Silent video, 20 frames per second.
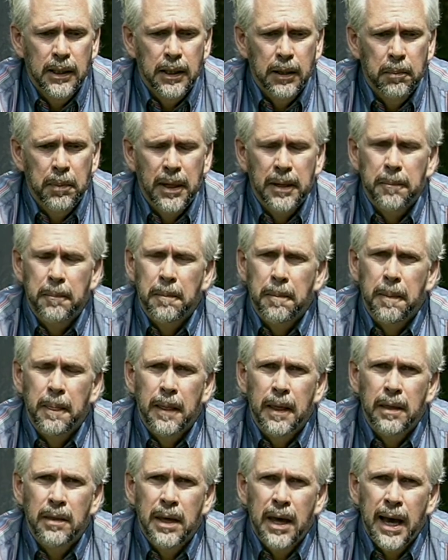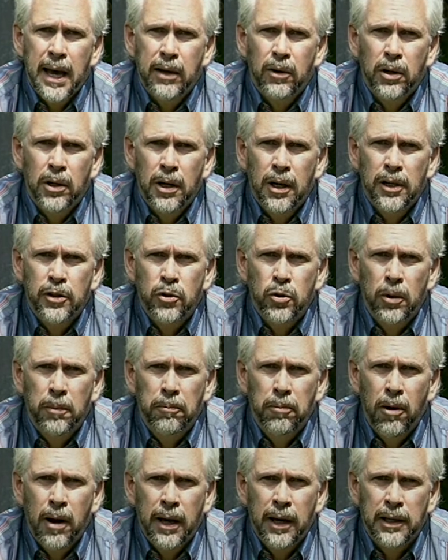But the agricultural
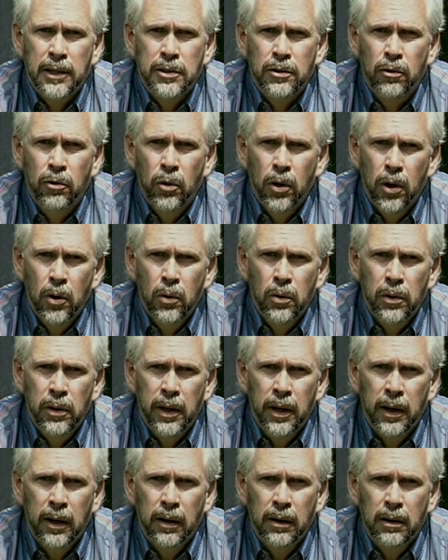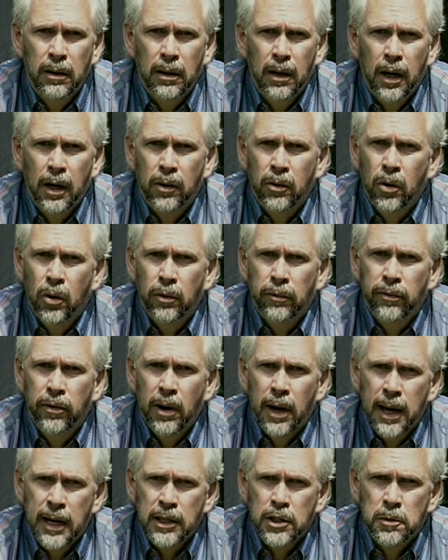products grown there are grown for
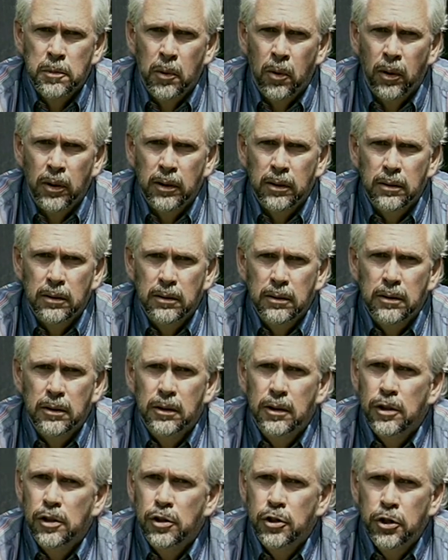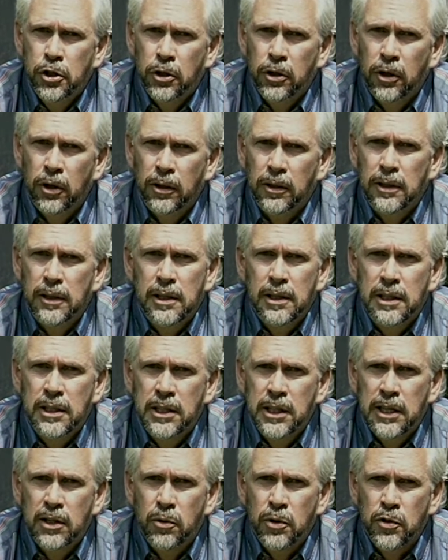export. Sugar,
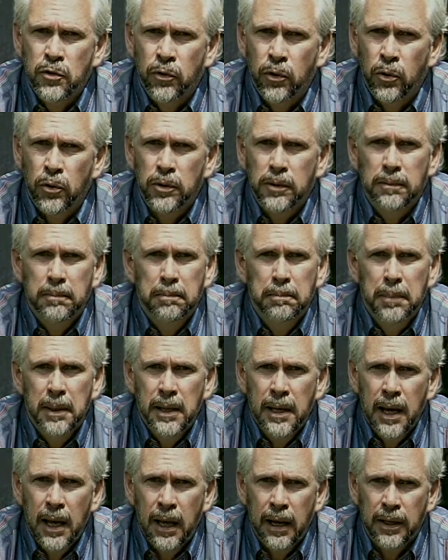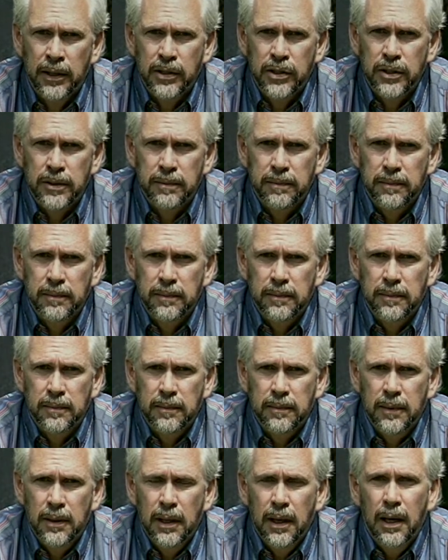citrus fruit, bananas.
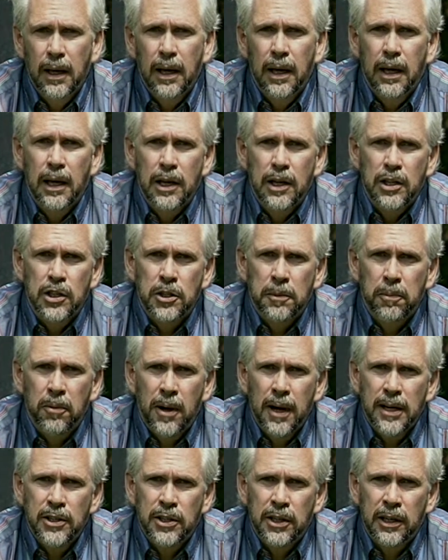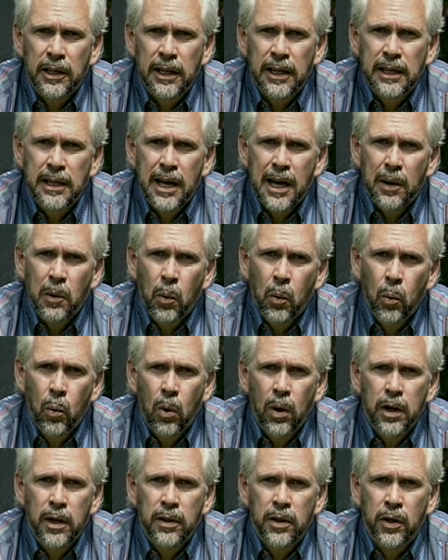Surprisingly, not
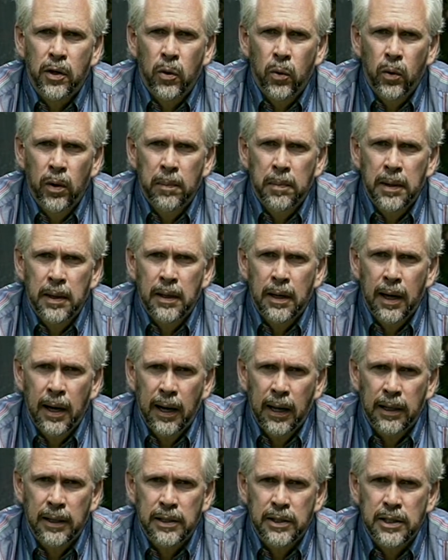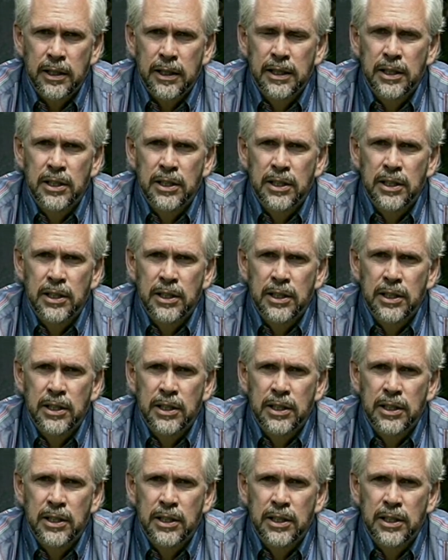one of the Caribbean islands is